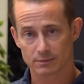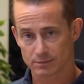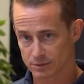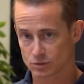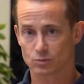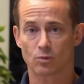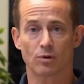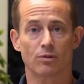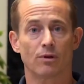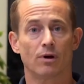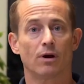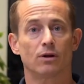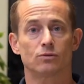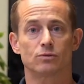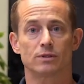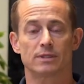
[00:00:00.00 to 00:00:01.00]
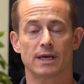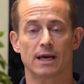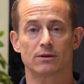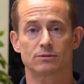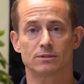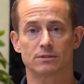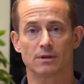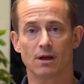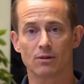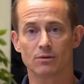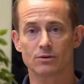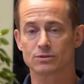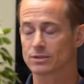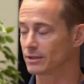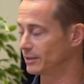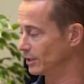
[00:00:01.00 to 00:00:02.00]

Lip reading: It's worth $100,000.